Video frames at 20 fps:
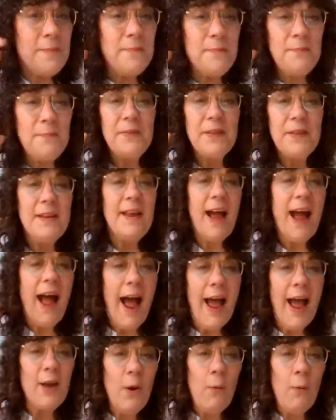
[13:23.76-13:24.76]
them,
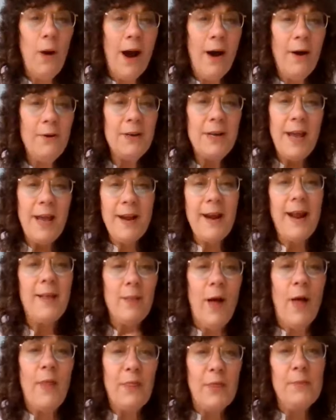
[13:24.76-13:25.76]
I go out and I
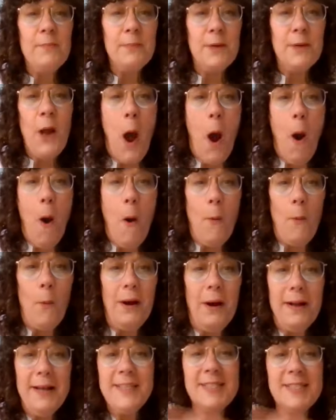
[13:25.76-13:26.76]
let them know.
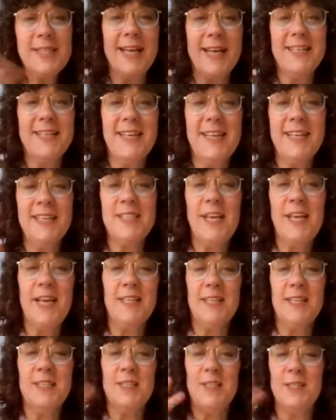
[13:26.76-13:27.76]
It's like
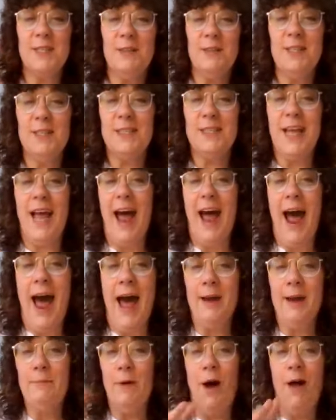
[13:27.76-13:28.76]
this
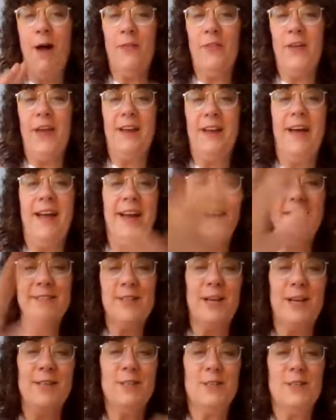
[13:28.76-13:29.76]
oddball thing. Like I'll
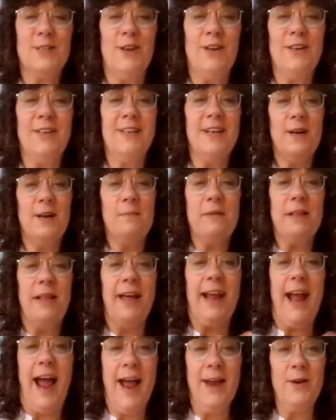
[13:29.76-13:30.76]
touch the stone and it'll be
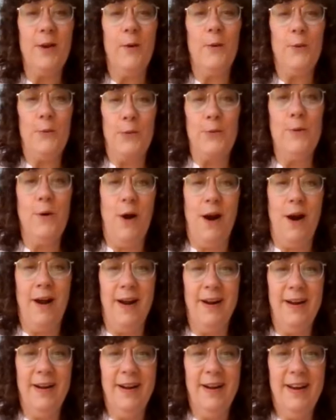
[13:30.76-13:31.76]
like, I know who you
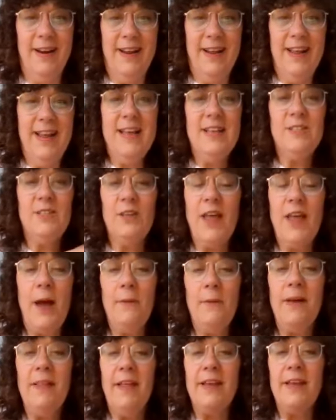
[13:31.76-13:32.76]
are. So
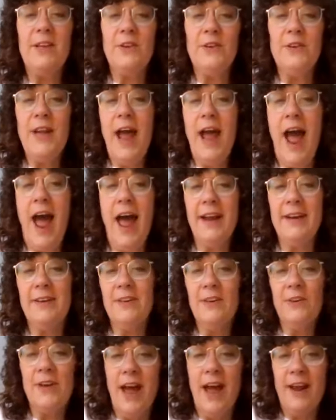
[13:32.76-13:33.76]
that way, you're not
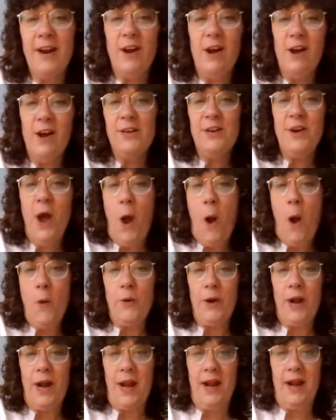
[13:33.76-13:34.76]

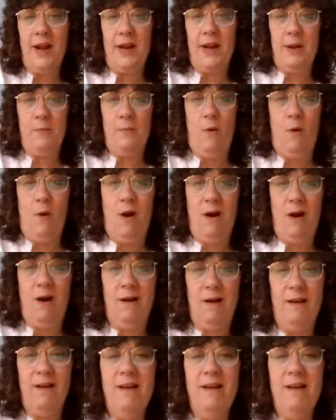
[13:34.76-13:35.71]
unknown anymore.